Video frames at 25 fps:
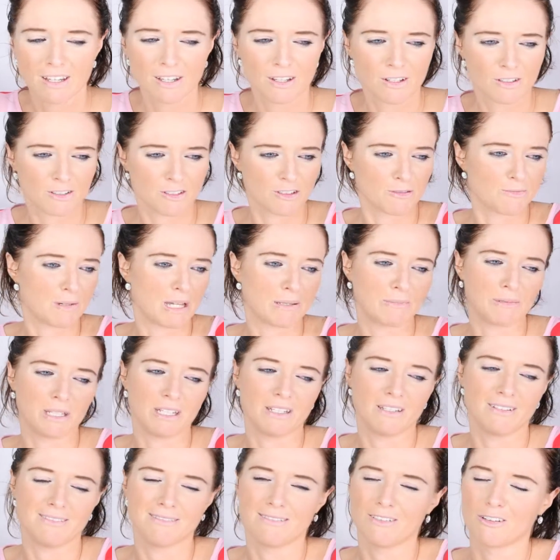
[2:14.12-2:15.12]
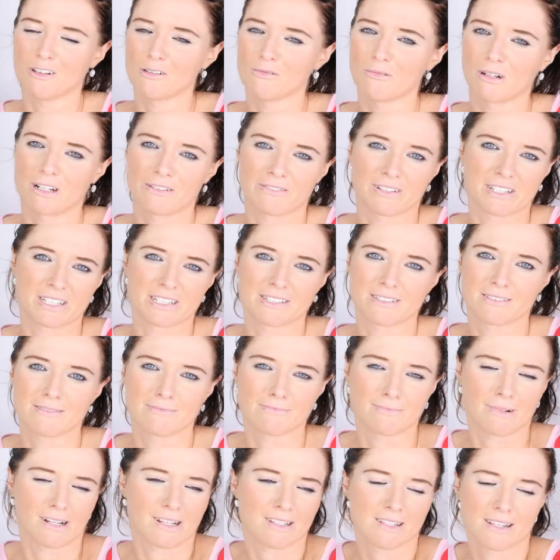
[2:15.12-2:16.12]
So maybe one of us
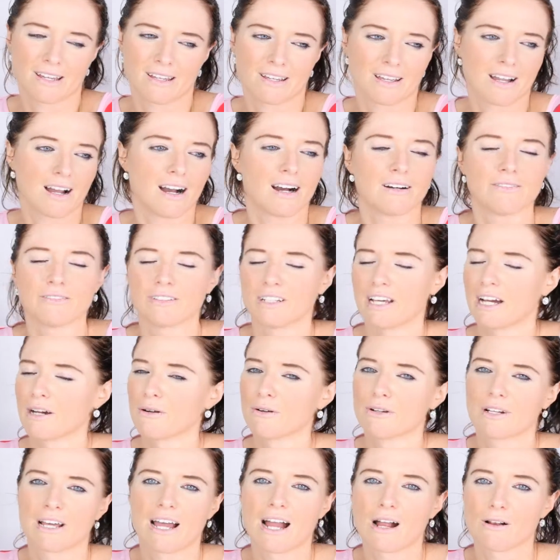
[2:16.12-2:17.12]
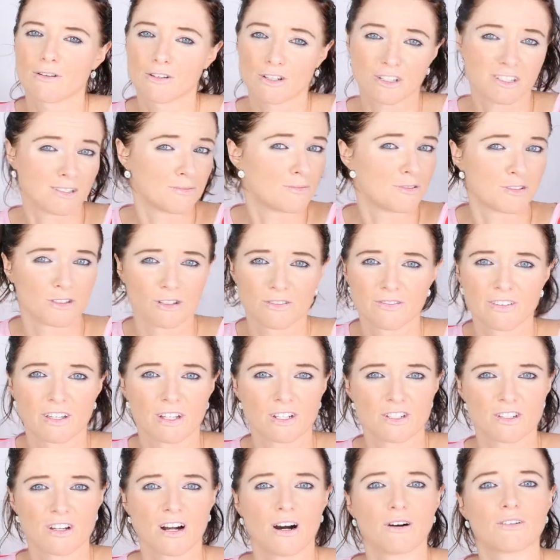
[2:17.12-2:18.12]
might take half an hour, and just observe
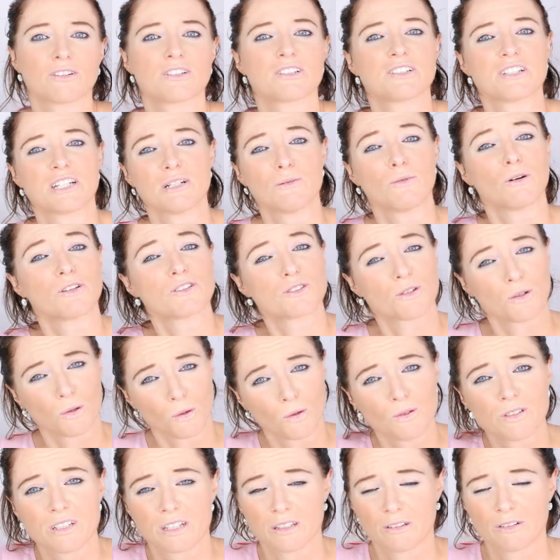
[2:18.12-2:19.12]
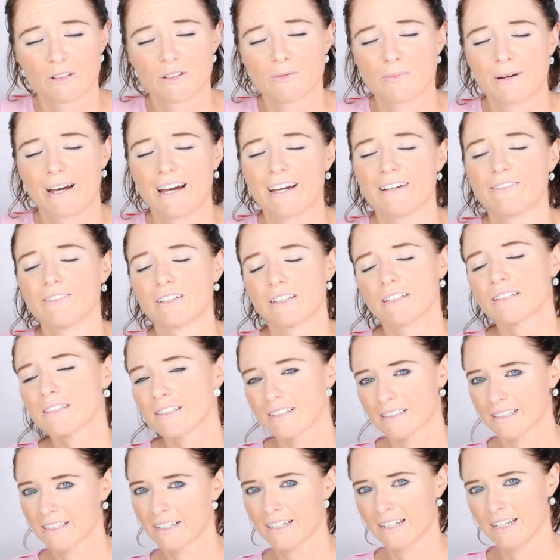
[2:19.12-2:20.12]
that child and see what's causing those
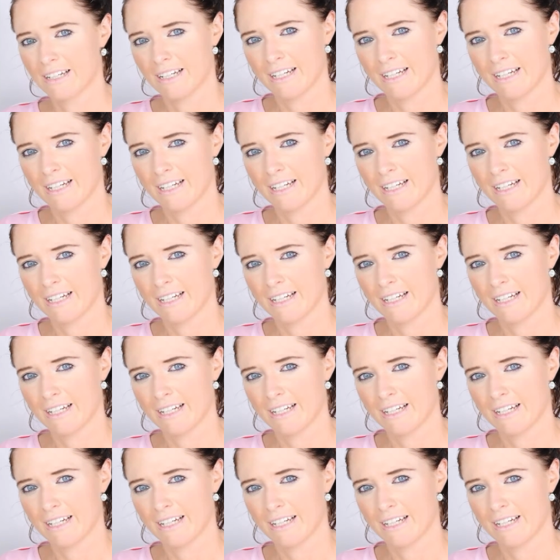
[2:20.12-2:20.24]
behaviours.